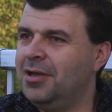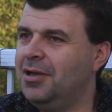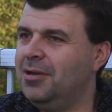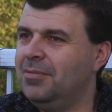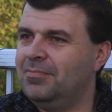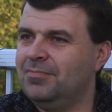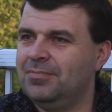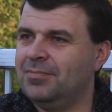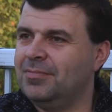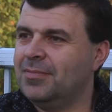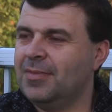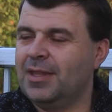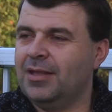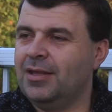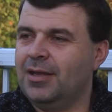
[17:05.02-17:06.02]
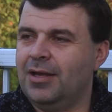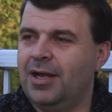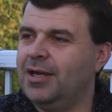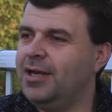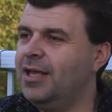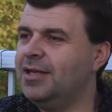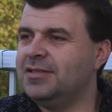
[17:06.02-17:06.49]

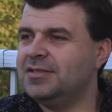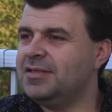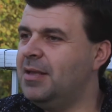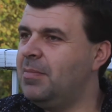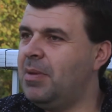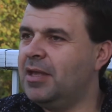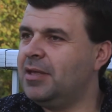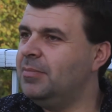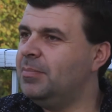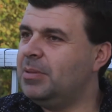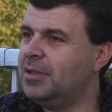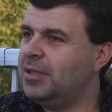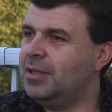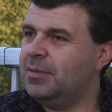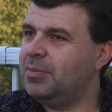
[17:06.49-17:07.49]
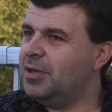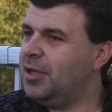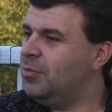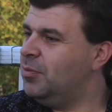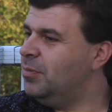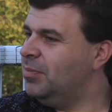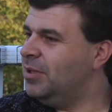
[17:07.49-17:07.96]
I'd hate to say beg and plead, but
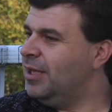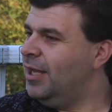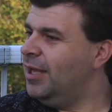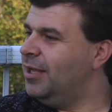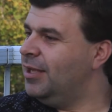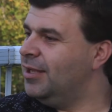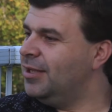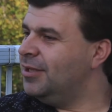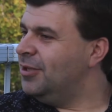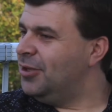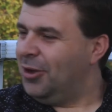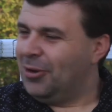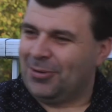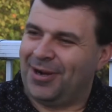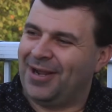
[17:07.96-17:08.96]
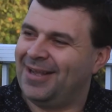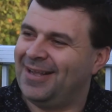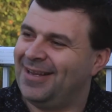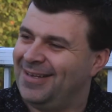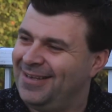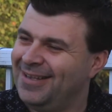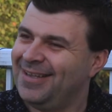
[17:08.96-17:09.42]
I wouldn't be lying,
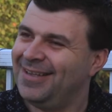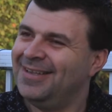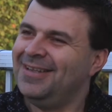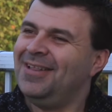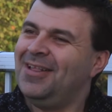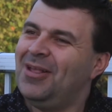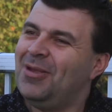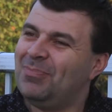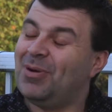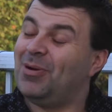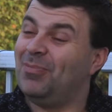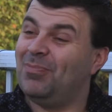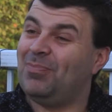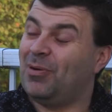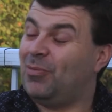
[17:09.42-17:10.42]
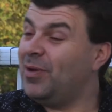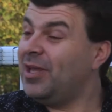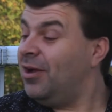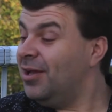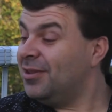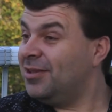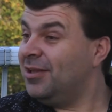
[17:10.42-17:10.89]
right? but we
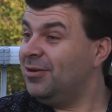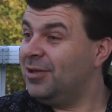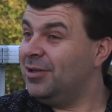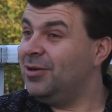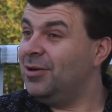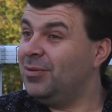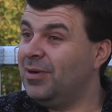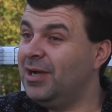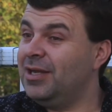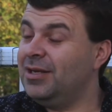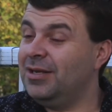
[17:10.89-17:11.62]
got there, right?